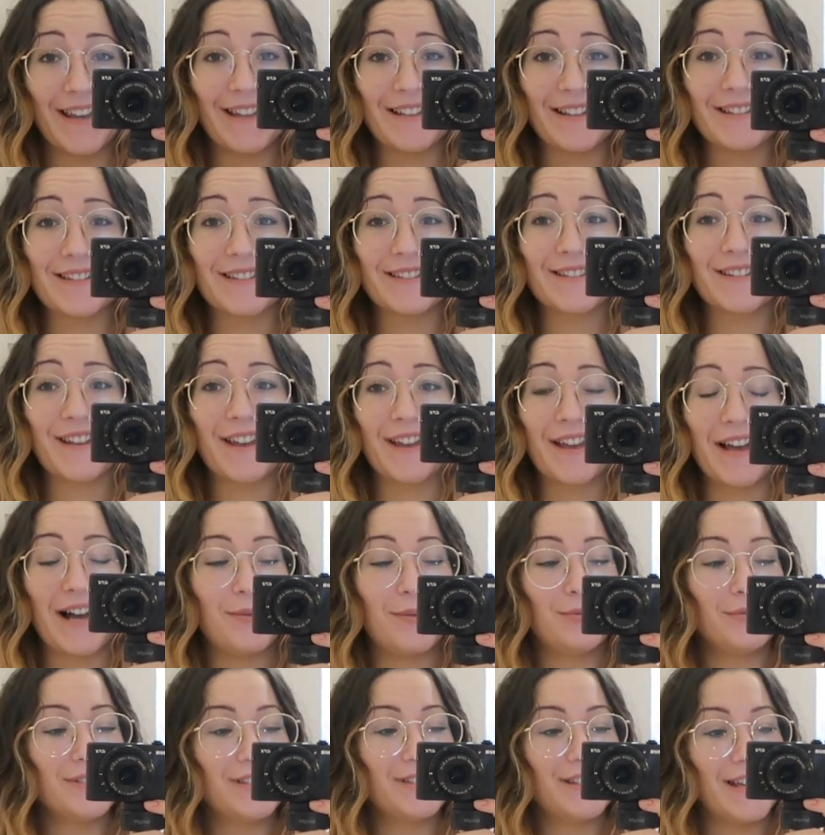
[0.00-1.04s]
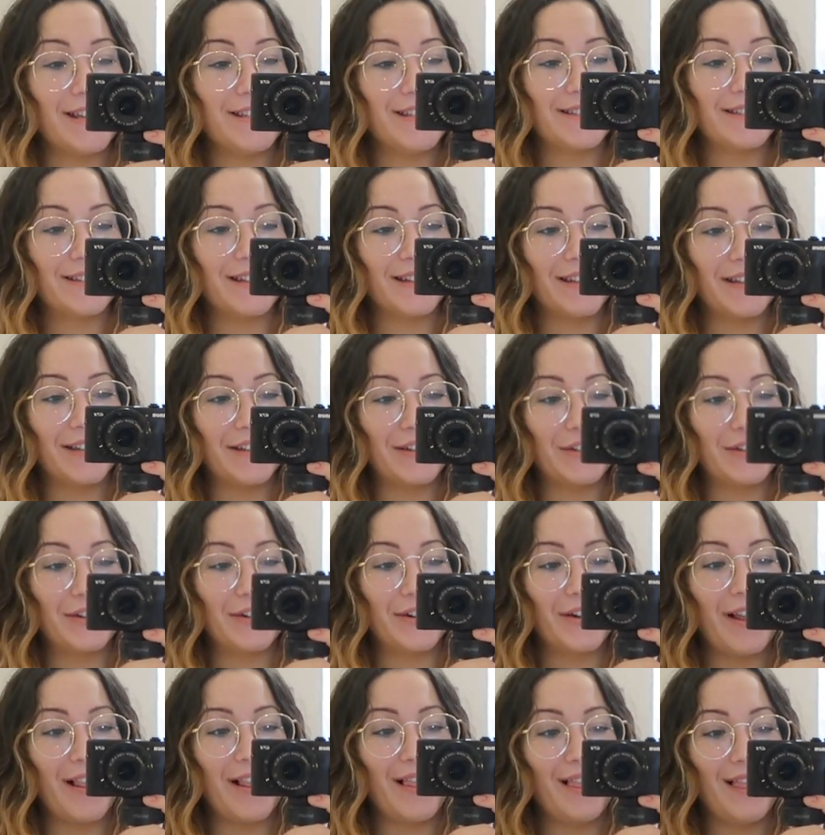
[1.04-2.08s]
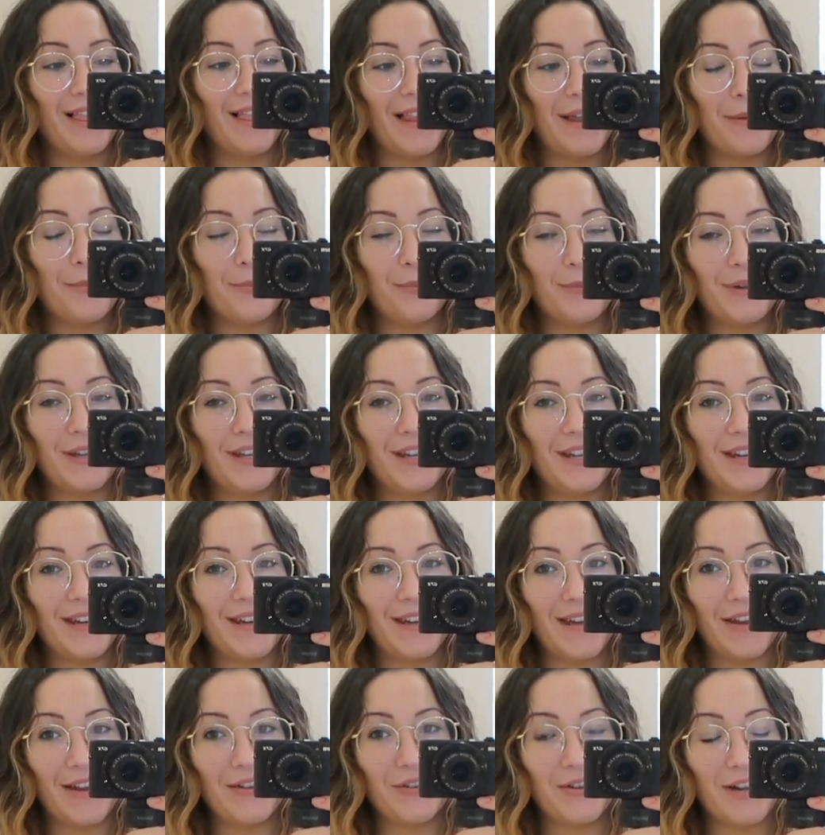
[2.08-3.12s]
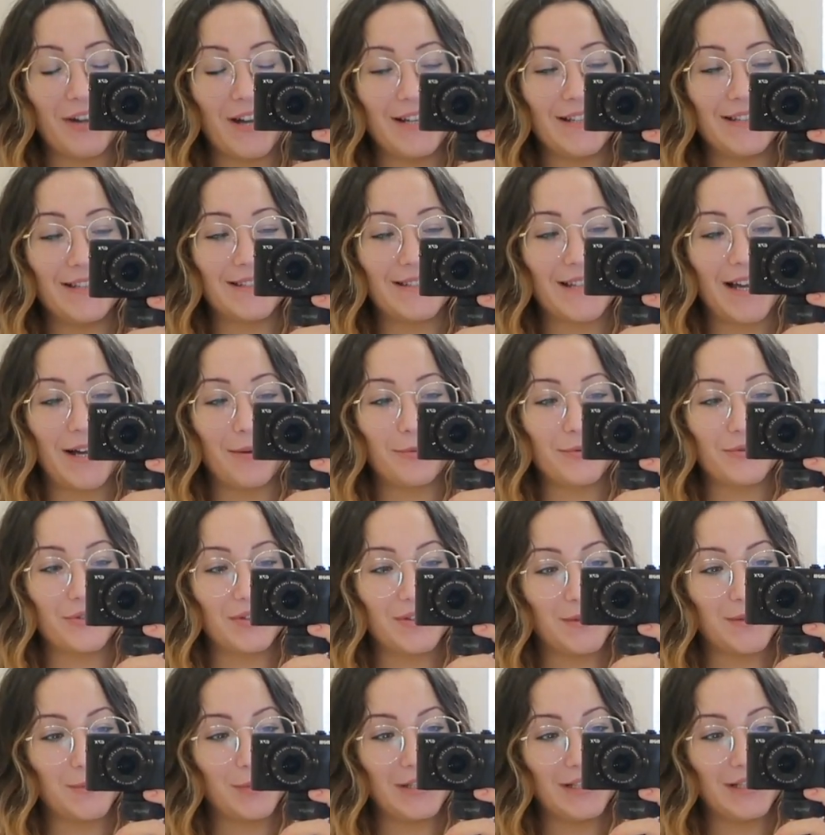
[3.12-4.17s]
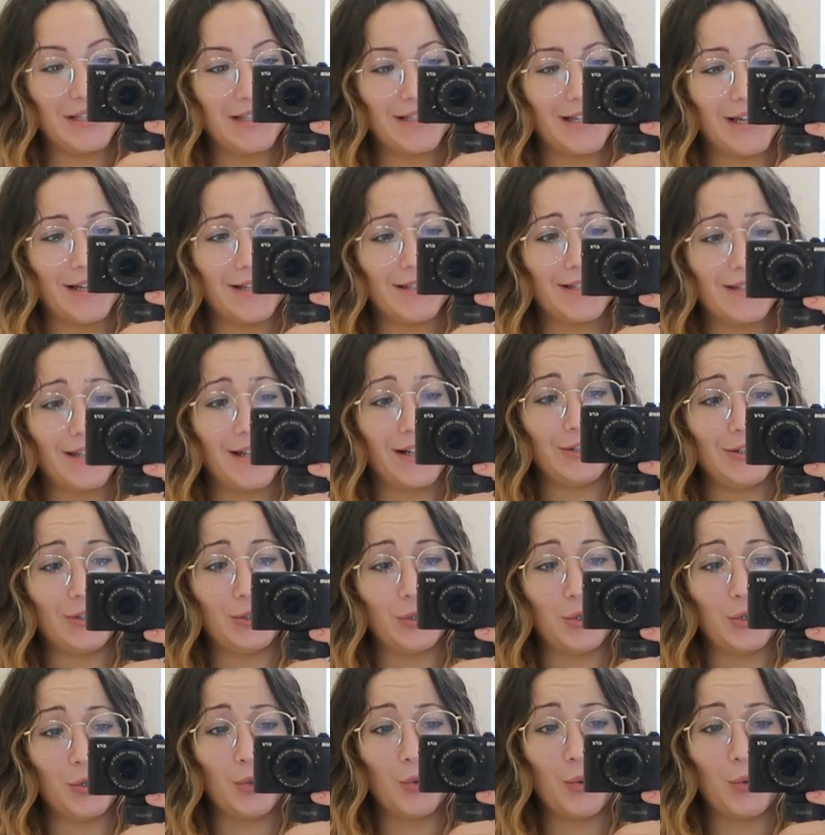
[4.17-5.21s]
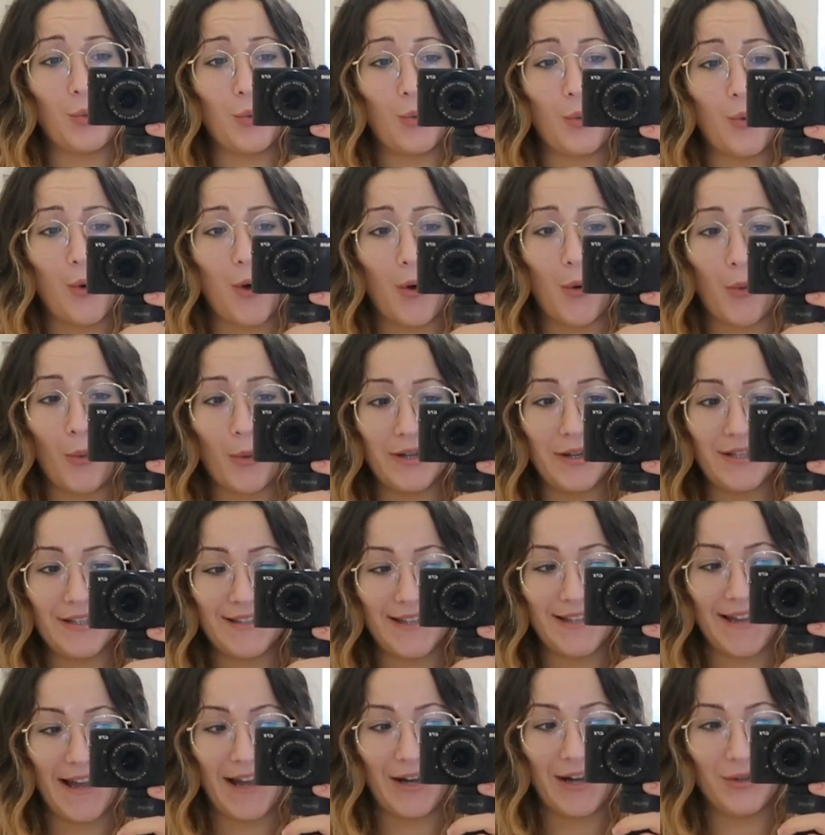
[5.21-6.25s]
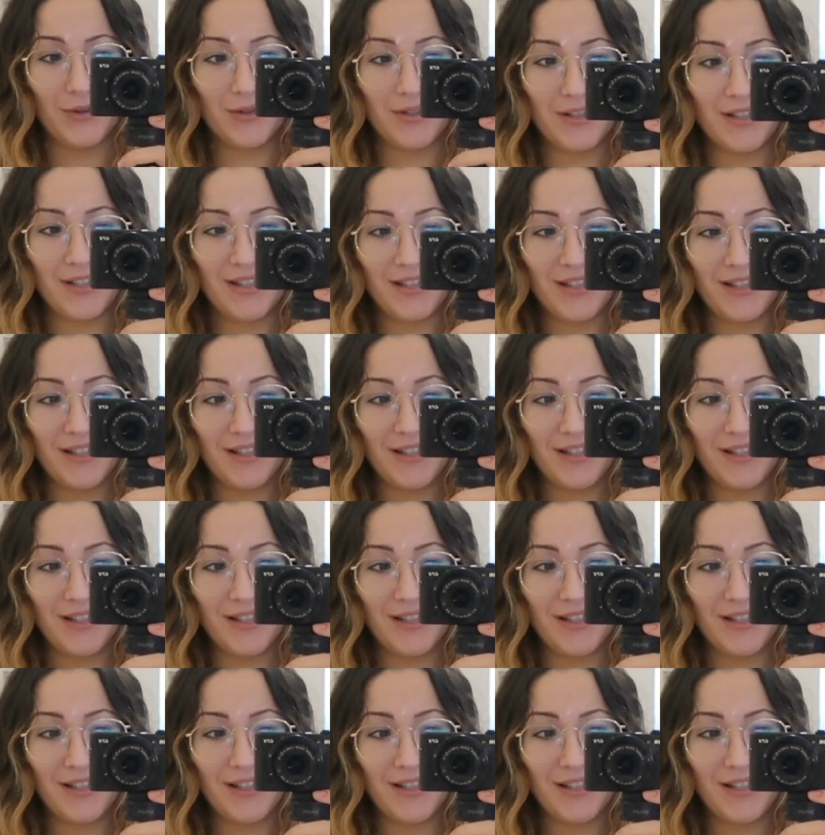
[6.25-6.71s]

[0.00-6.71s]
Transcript: It's a couple of days later. Let me get you guys up to speed and tell you what went down.